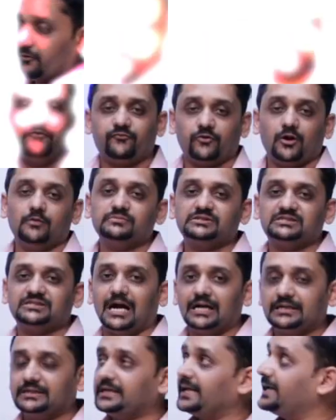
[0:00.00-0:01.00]
from
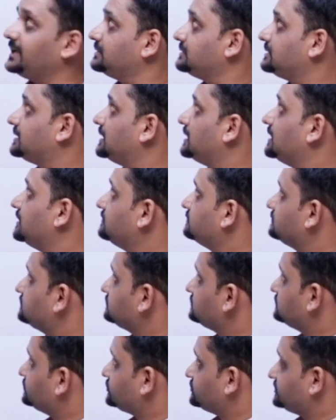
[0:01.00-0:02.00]
starting the
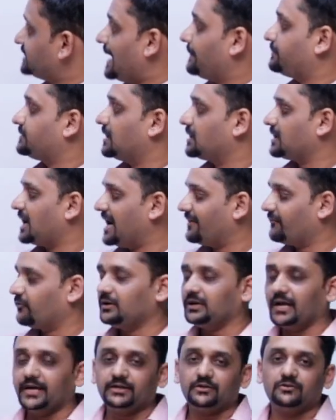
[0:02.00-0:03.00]
chapter, I would
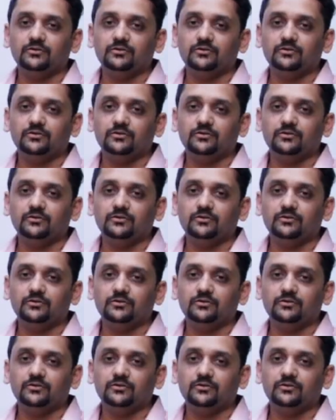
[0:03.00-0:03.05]
like